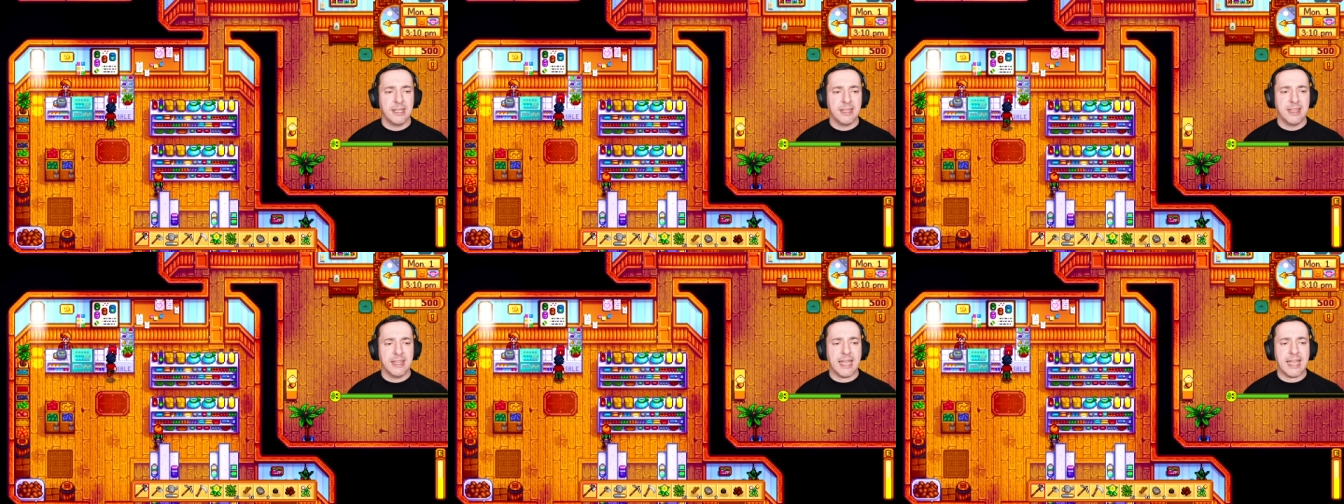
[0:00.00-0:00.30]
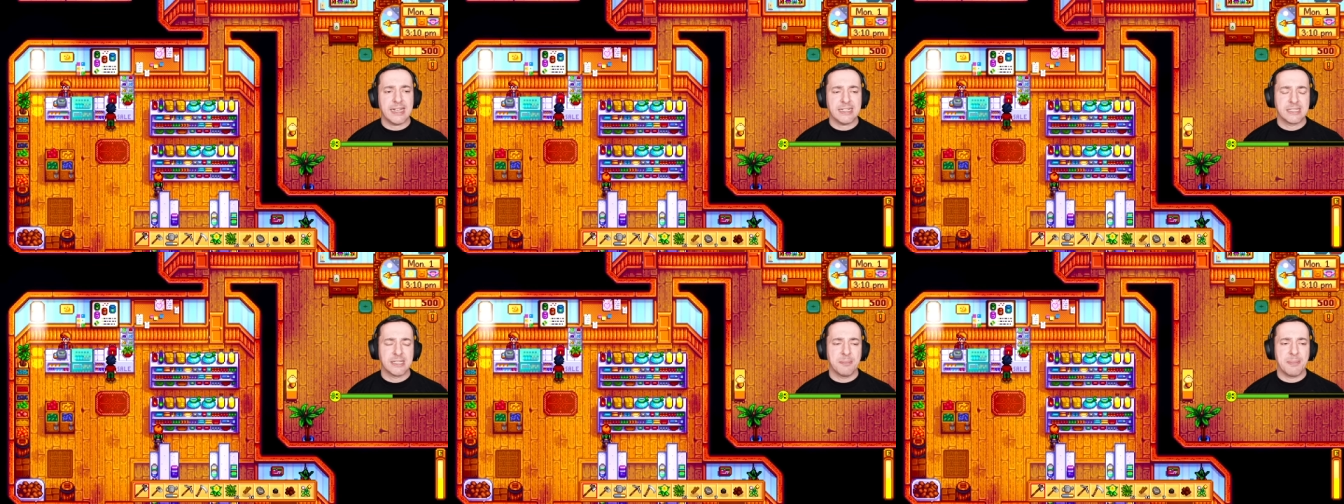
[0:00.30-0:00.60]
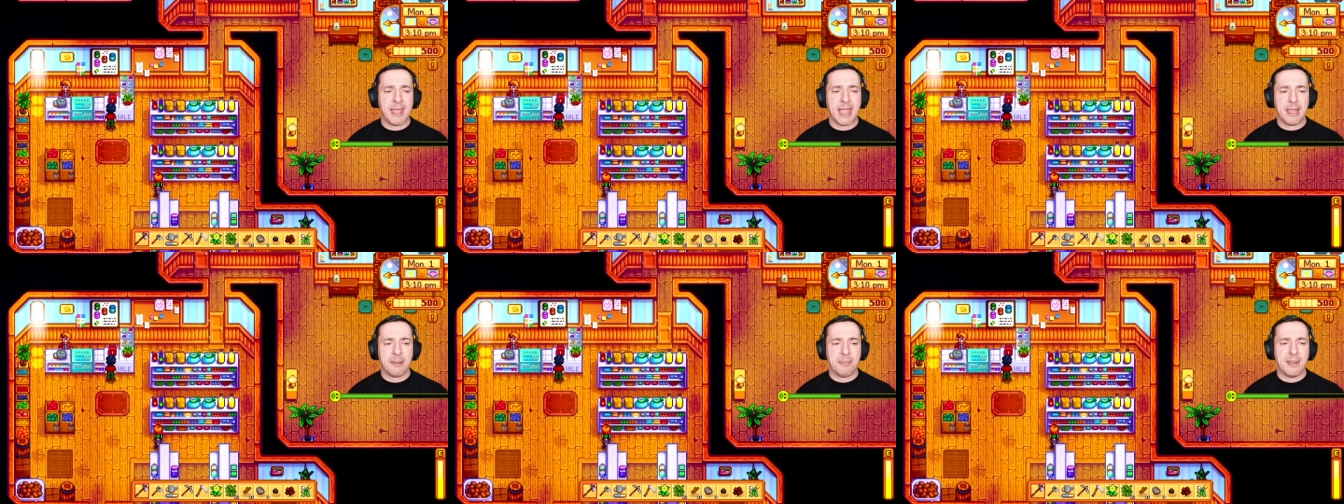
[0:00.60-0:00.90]
That's the
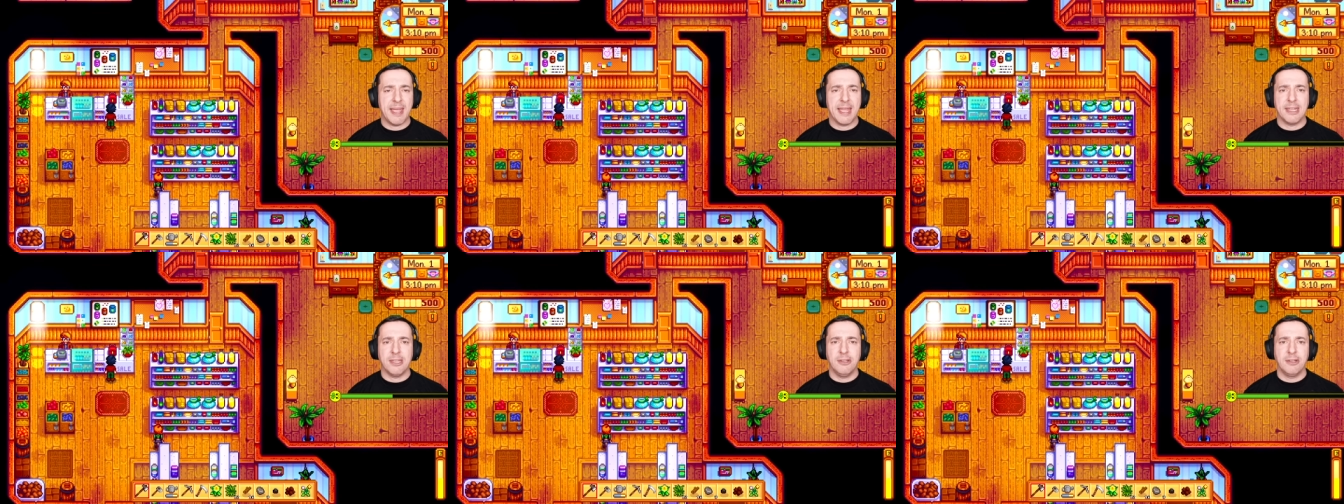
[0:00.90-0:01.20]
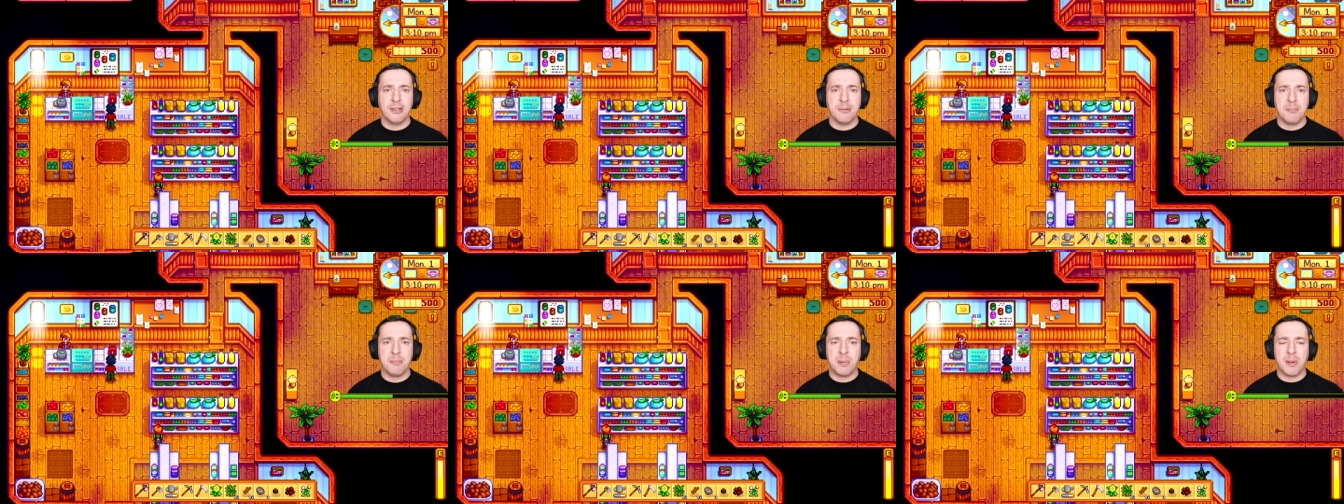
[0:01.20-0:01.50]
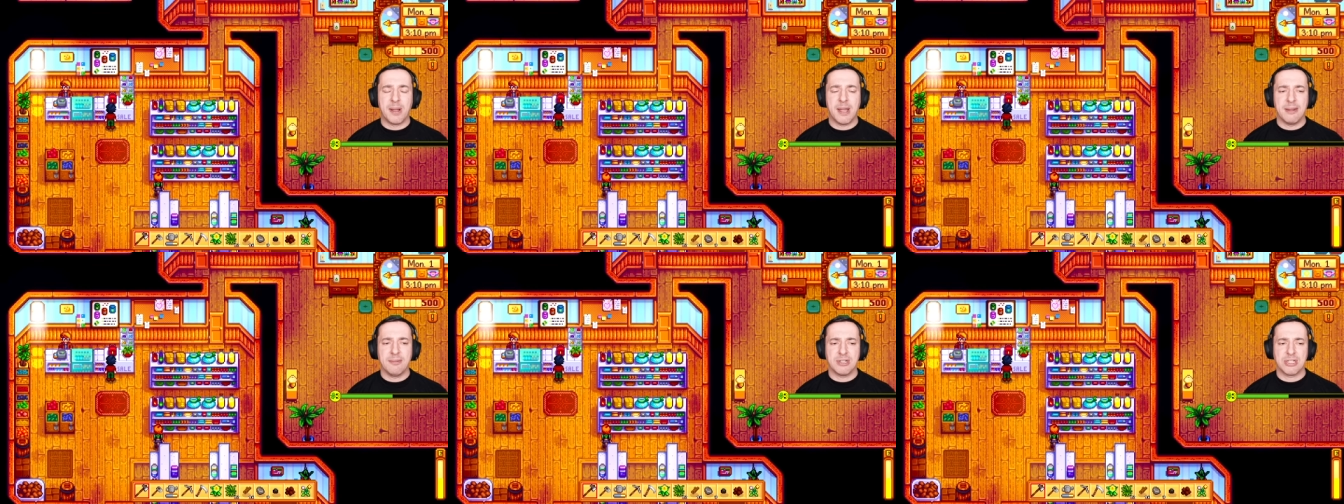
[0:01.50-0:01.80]
backpack you can
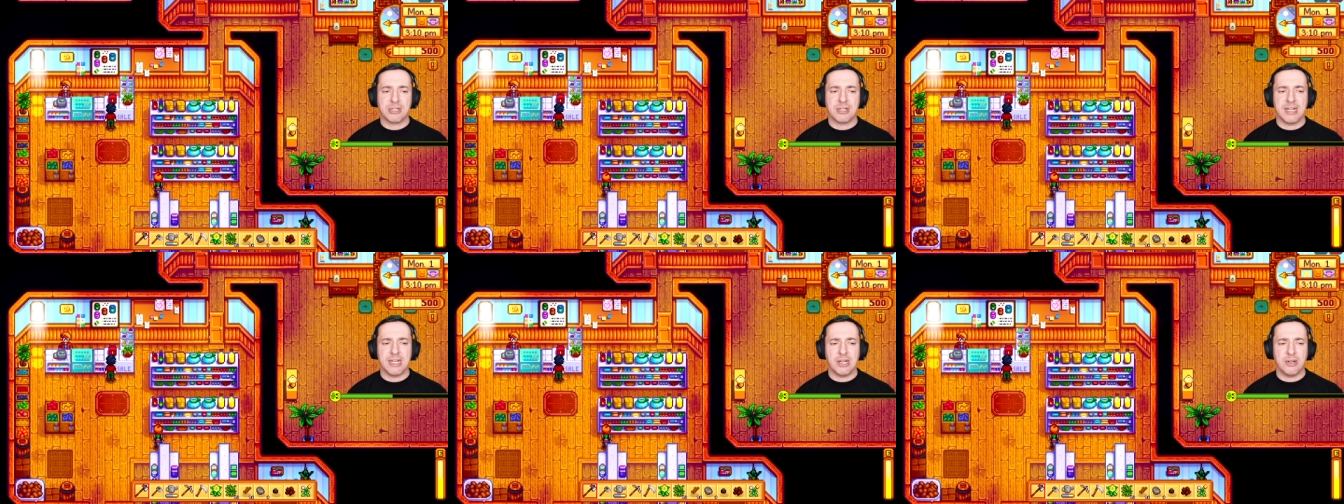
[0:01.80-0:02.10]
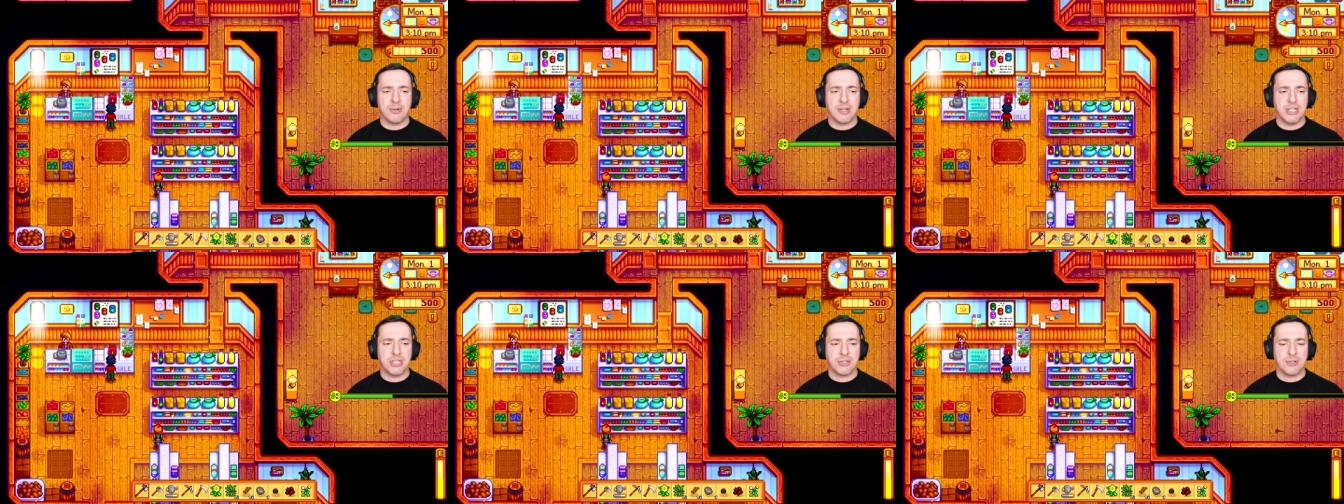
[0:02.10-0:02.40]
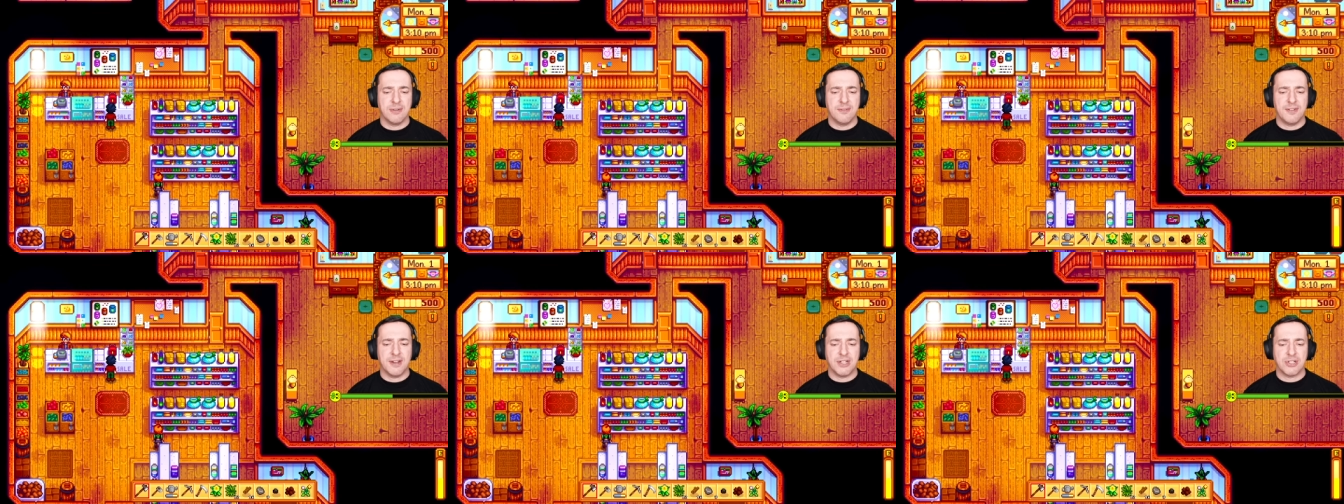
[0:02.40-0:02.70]
buy which will increase
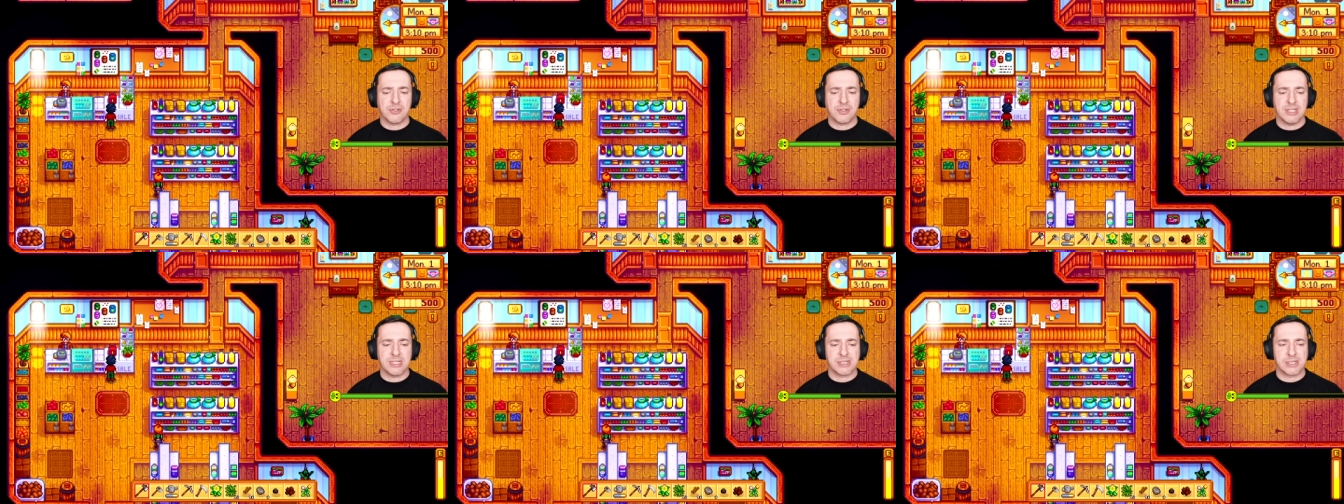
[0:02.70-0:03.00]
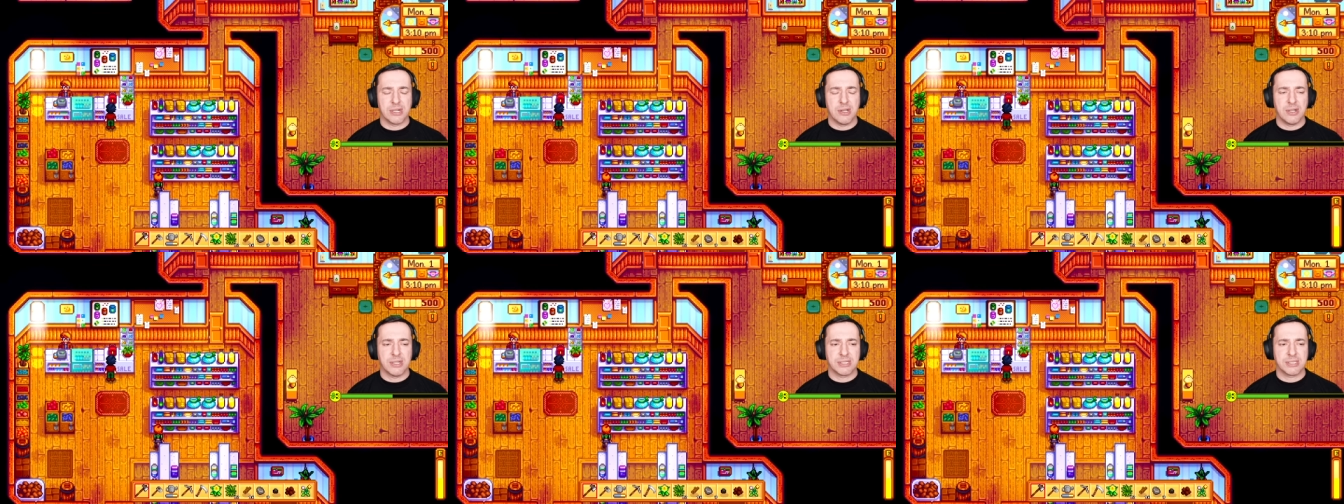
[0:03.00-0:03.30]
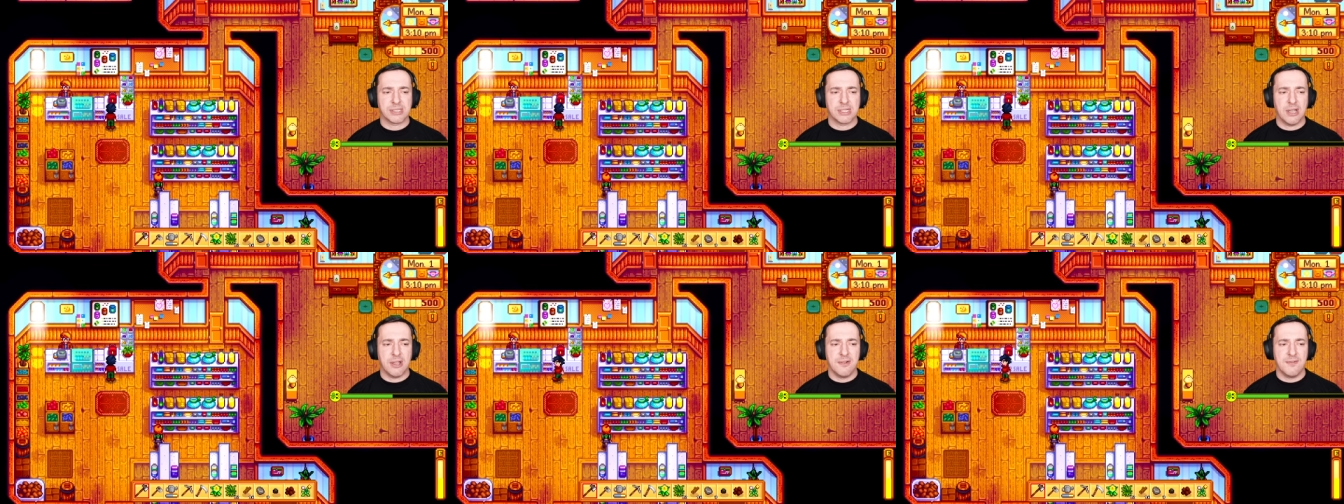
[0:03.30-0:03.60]
your inventory
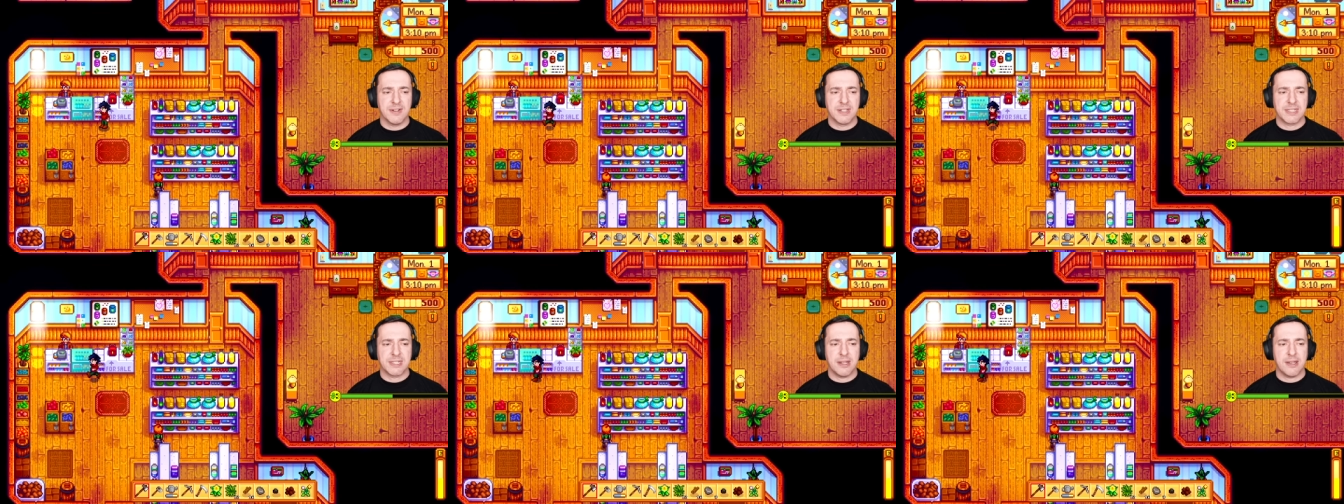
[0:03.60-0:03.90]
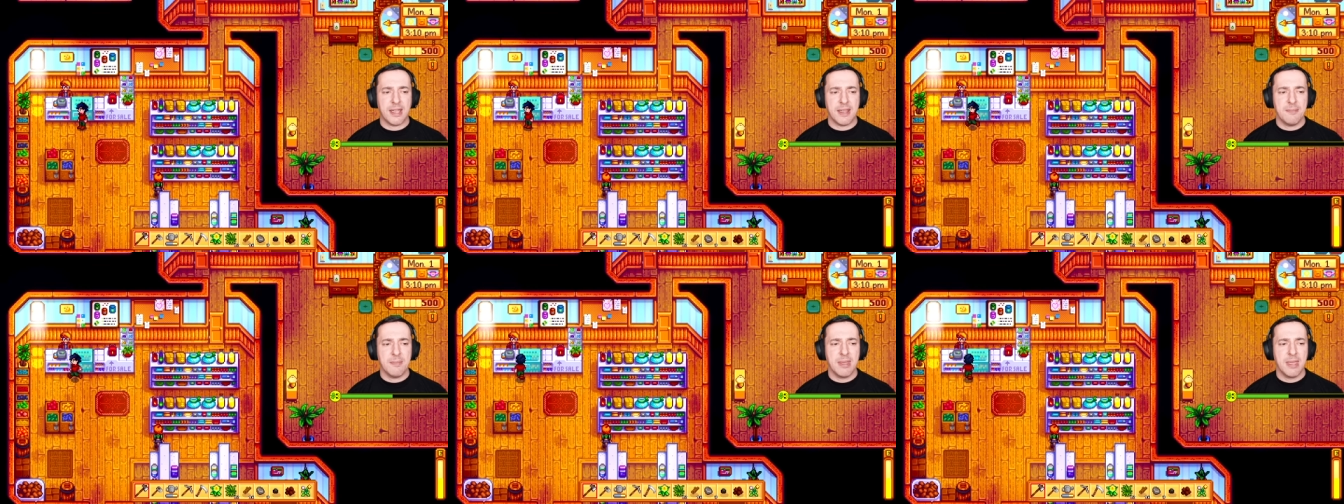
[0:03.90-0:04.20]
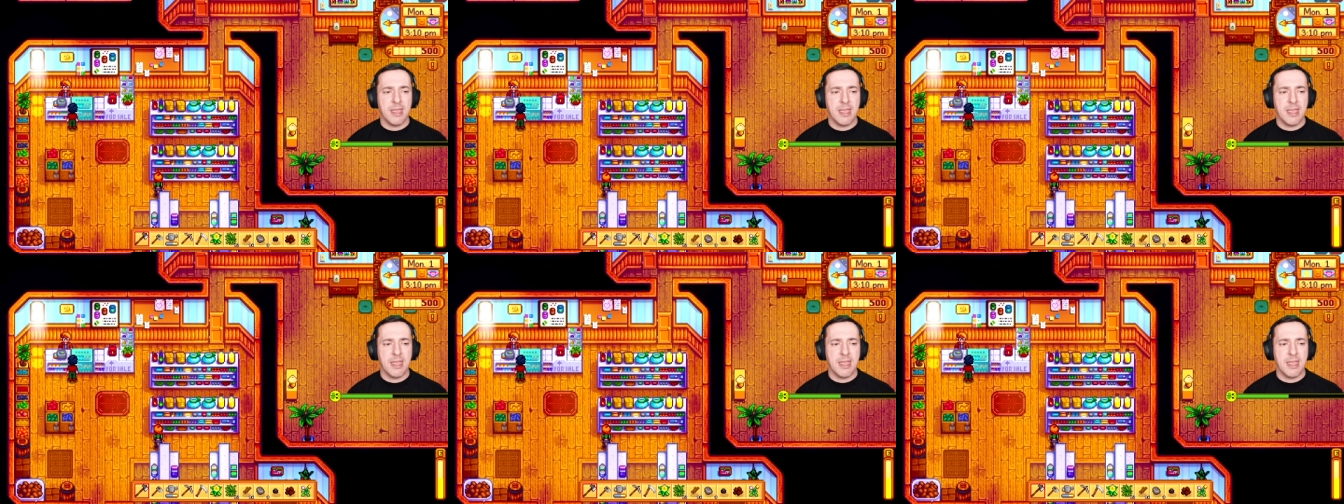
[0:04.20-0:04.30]
slots over time.